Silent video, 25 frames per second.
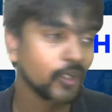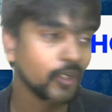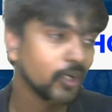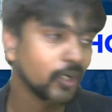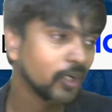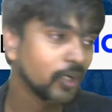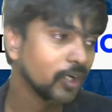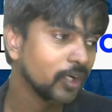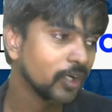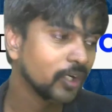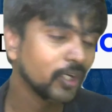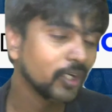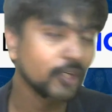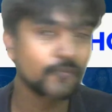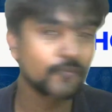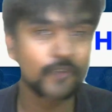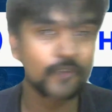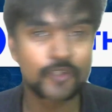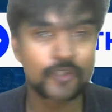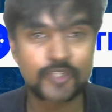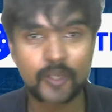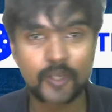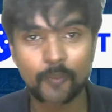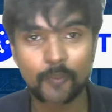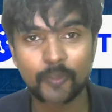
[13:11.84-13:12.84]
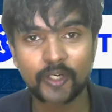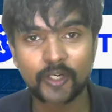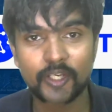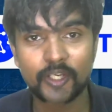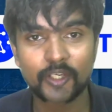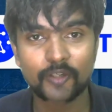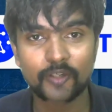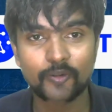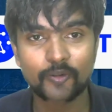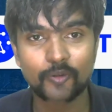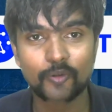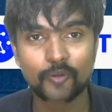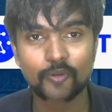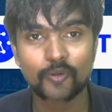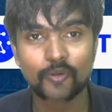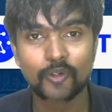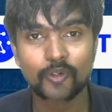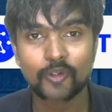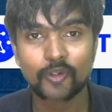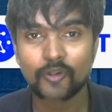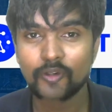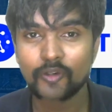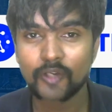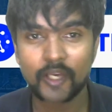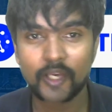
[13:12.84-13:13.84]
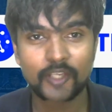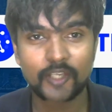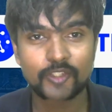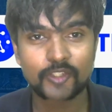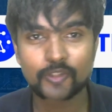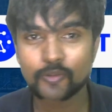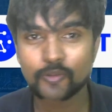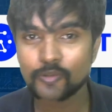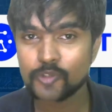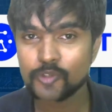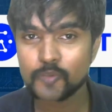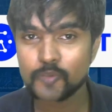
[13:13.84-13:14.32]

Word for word: uh, if you're somebody who likes to